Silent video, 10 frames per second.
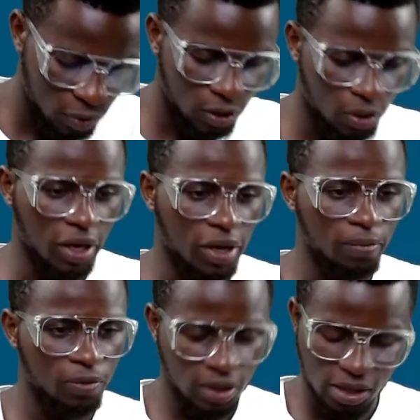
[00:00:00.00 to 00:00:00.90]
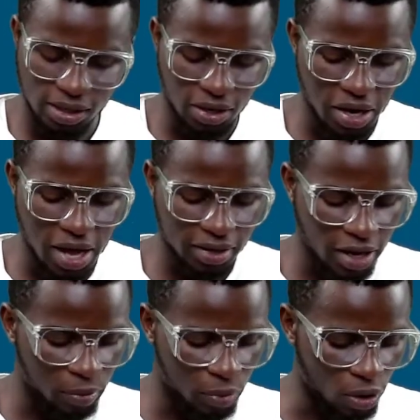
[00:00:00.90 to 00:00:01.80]
Okay, this is another
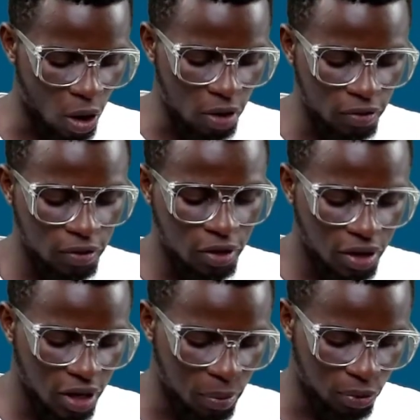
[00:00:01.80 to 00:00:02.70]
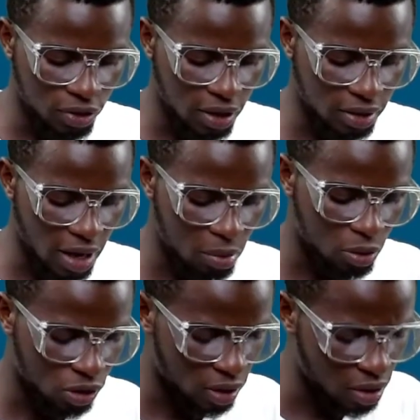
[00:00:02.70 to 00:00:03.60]
example of a projectile
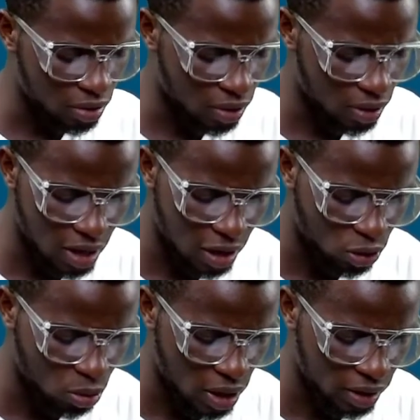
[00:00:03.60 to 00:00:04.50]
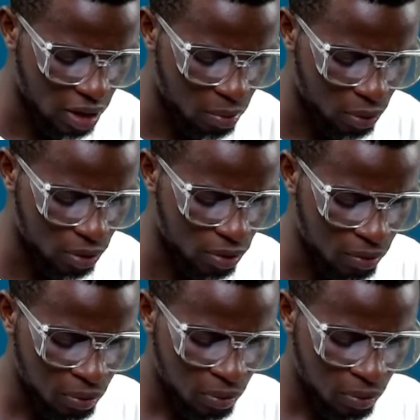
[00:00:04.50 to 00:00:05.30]
motion. Let us consider two more examples.